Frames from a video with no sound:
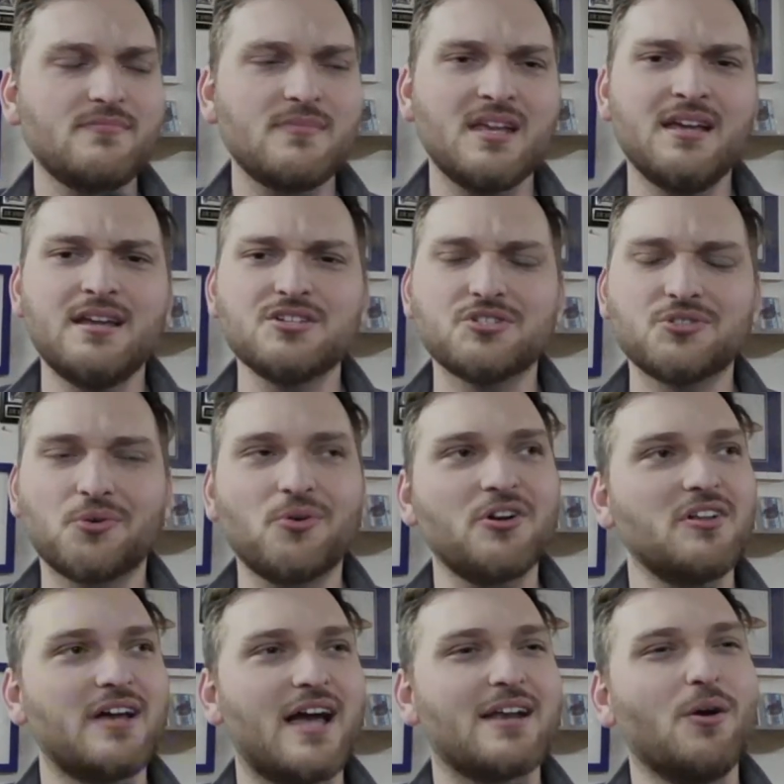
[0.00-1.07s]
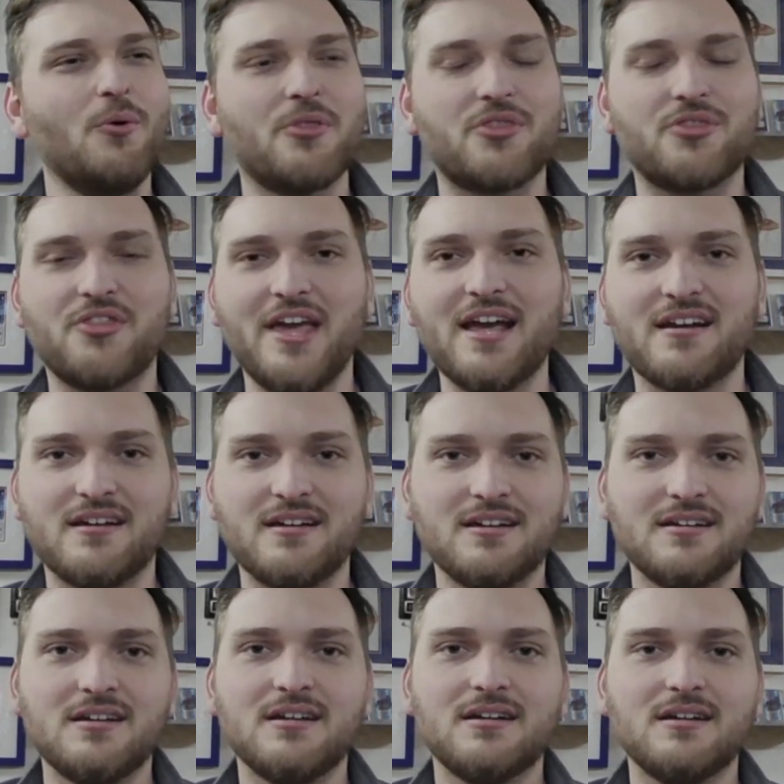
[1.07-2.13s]
and historically, I don't think
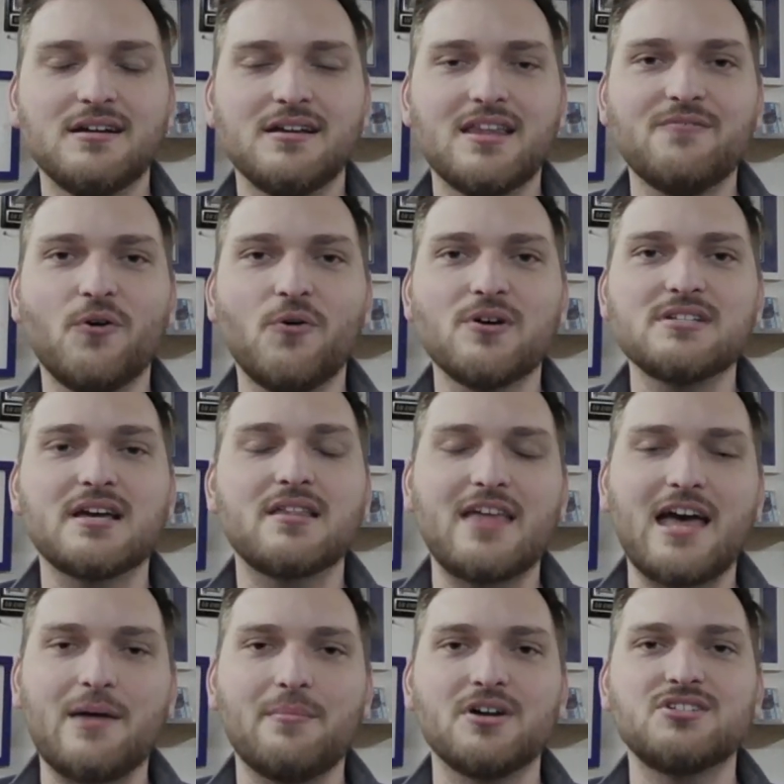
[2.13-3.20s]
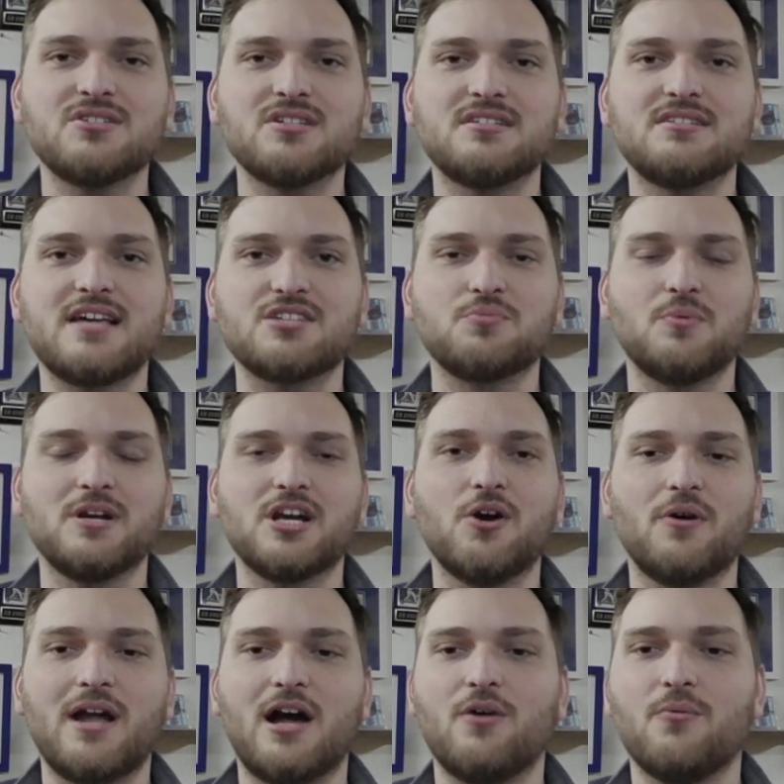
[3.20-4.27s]
they've always had that much success when
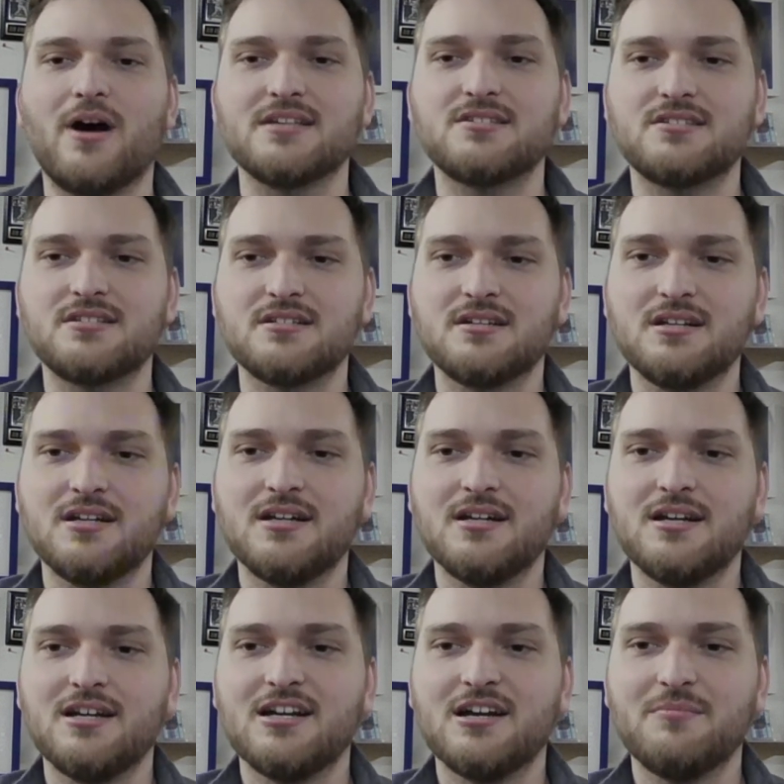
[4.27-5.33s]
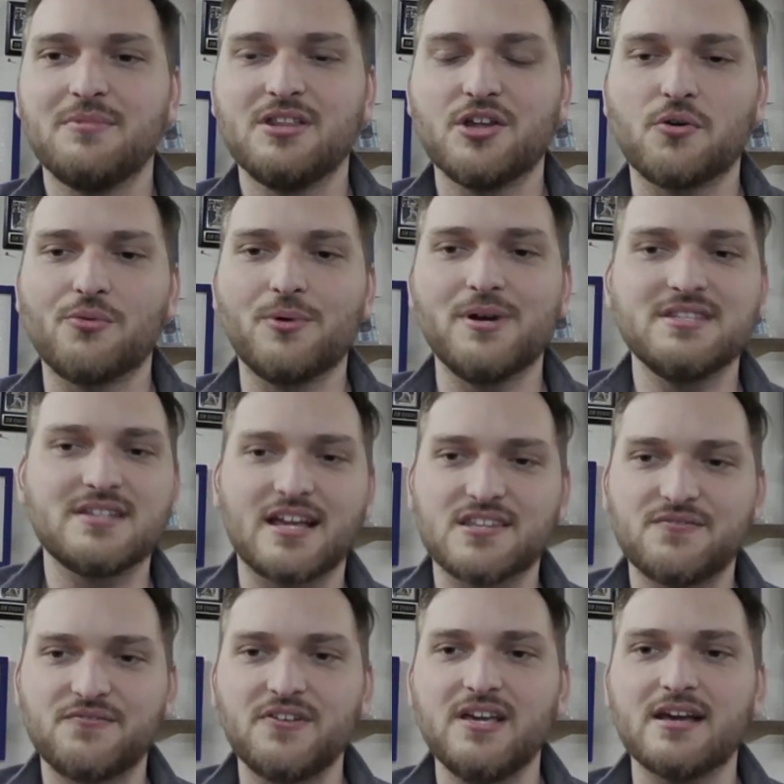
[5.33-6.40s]
going out west. I mean, there were wins
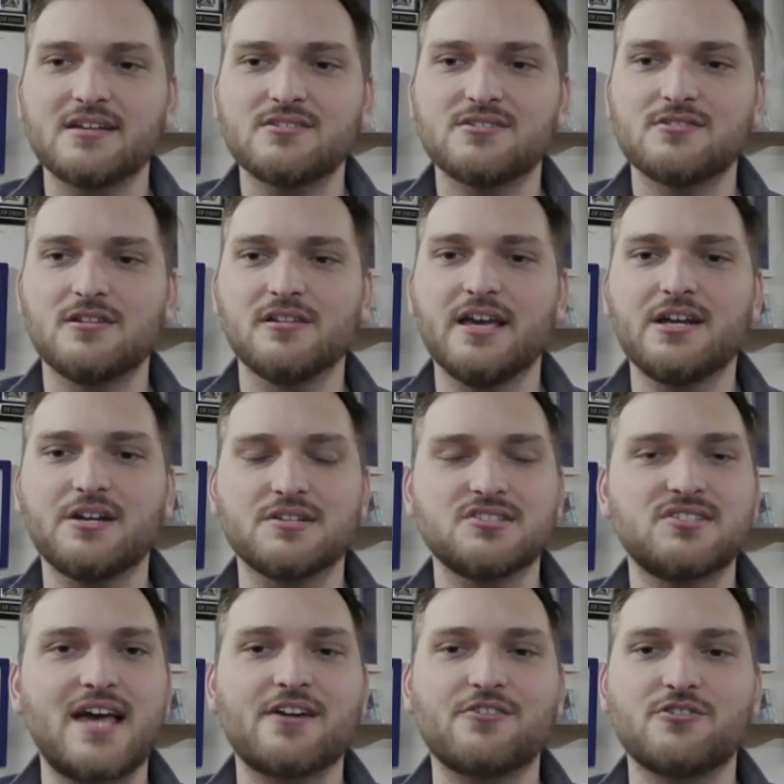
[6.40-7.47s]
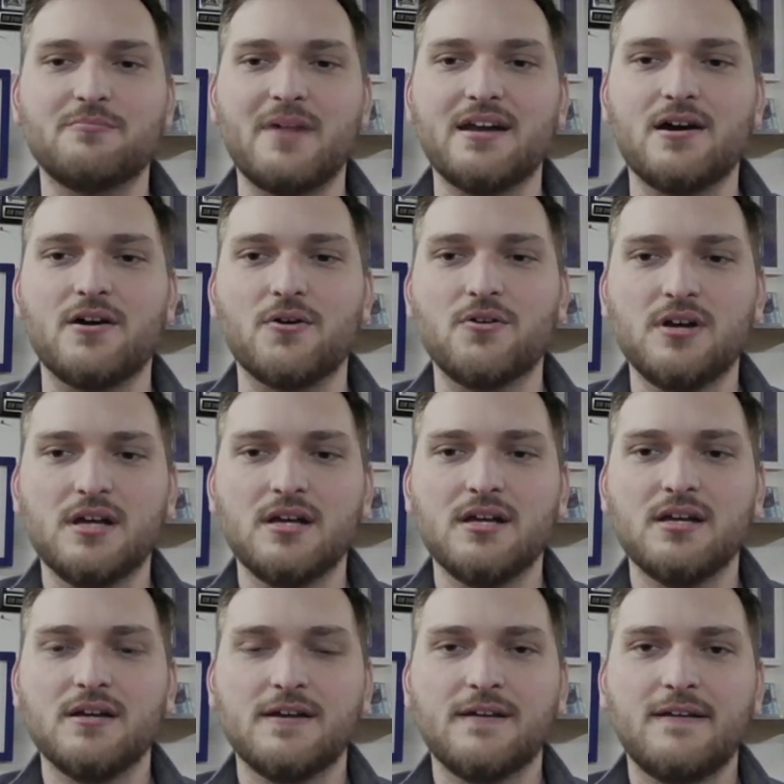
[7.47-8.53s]
against Phoenix, the Lakers, Sacramento,
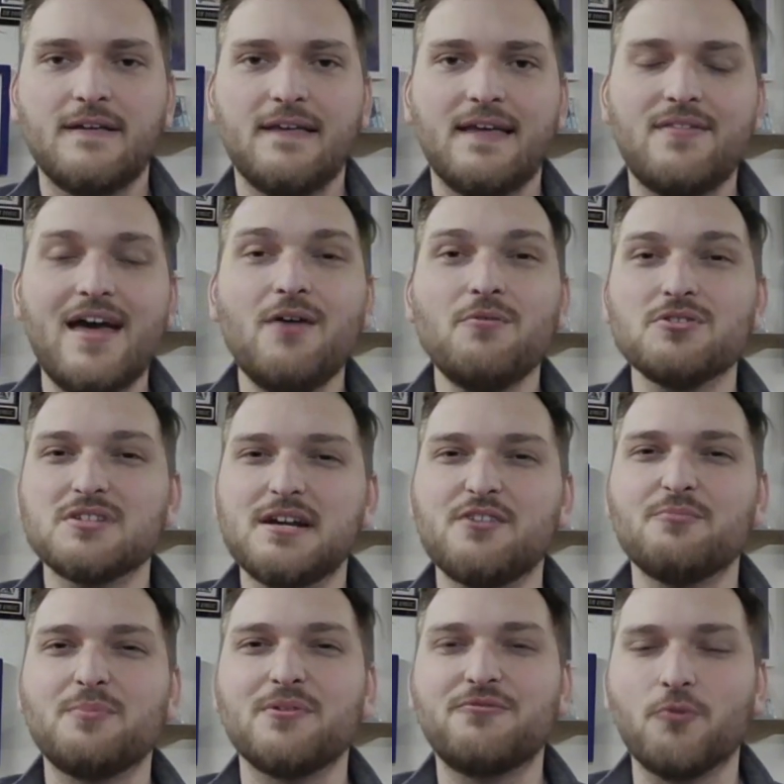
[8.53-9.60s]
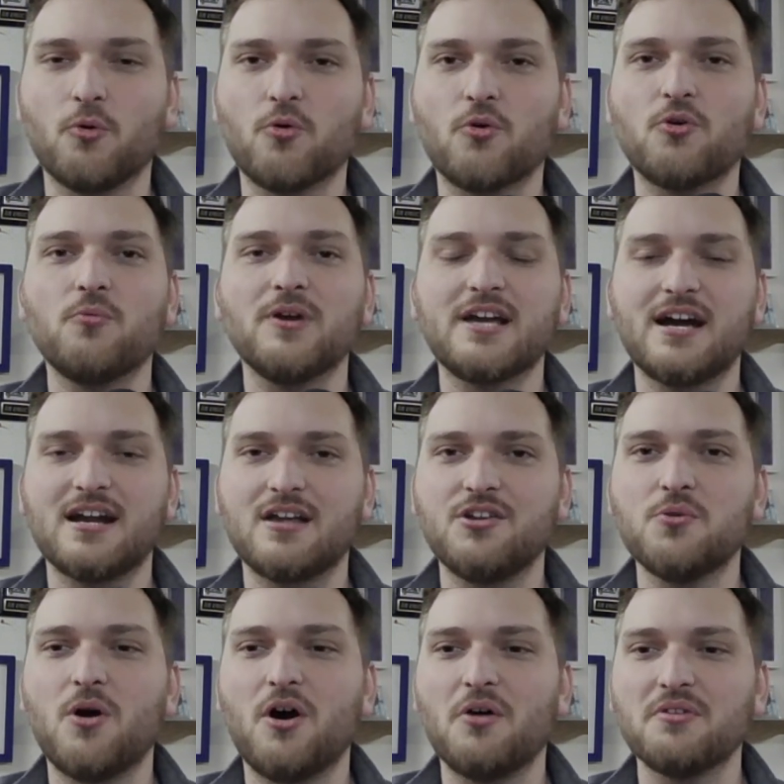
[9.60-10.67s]
and that was kind of before we kind of
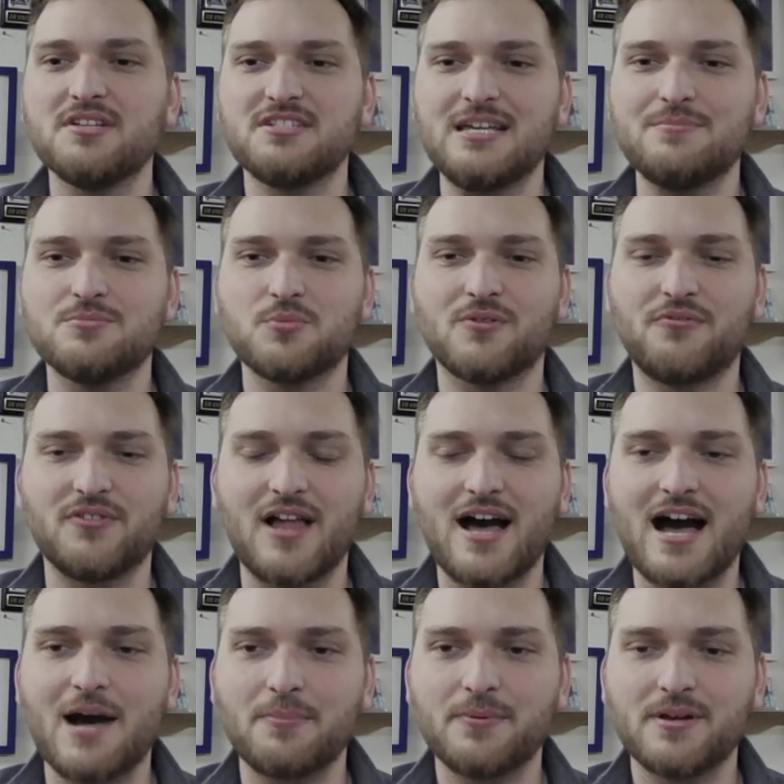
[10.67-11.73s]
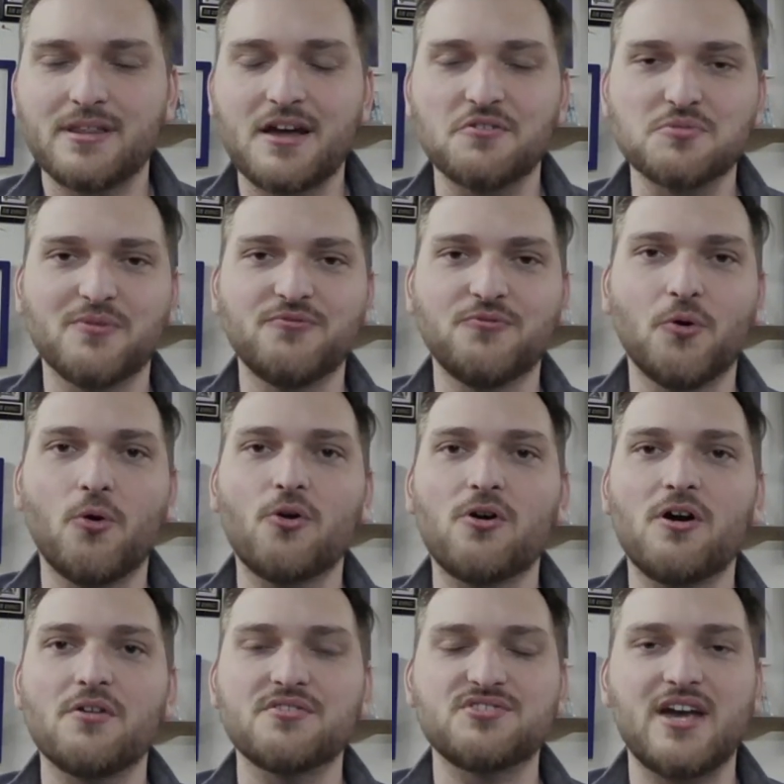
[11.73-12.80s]
knew all these teams would flop. That was before
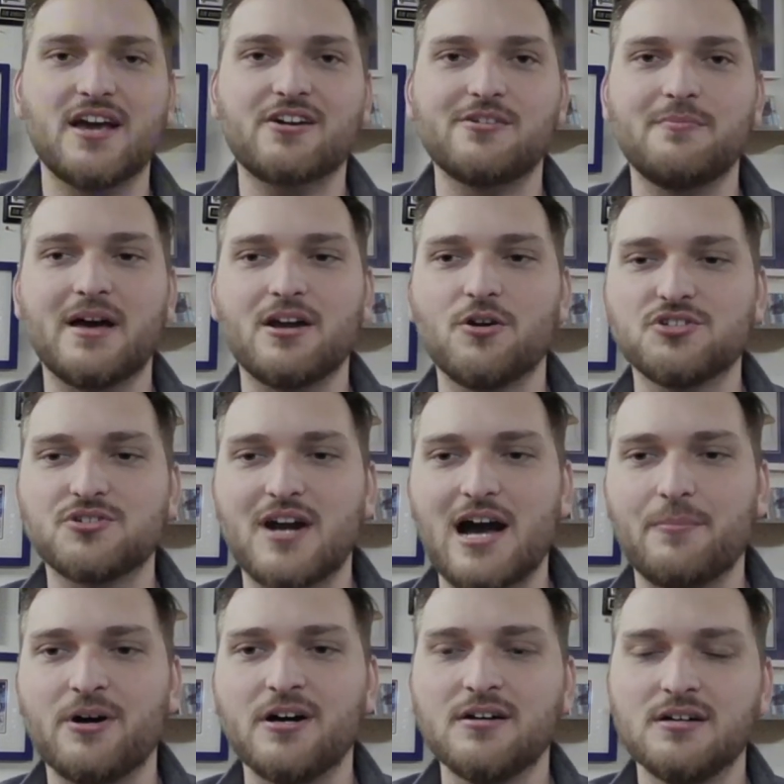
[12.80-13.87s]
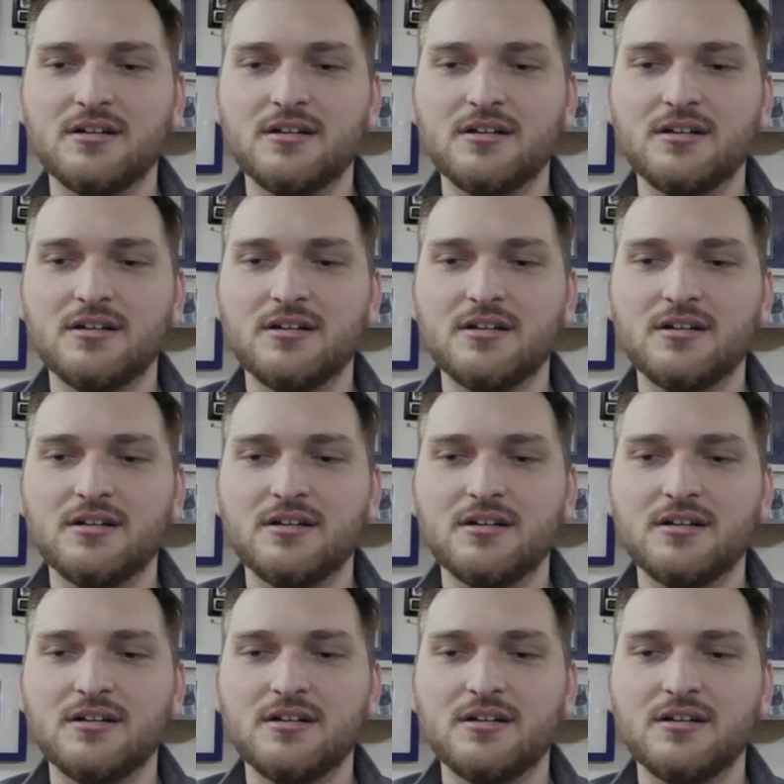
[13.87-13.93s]
all the Sacramento drama.